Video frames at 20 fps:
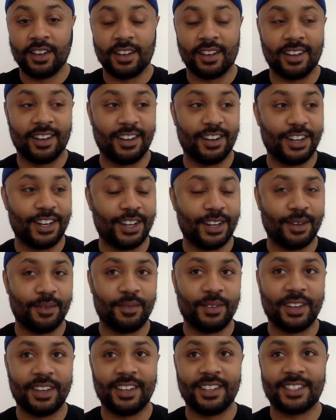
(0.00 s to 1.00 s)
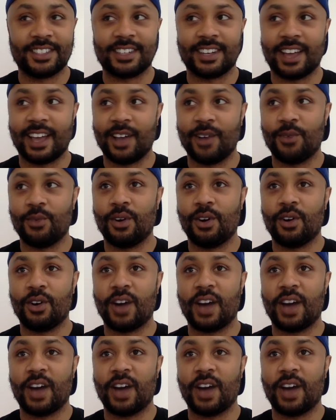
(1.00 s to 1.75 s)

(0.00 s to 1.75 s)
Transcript: And it's like, whoa,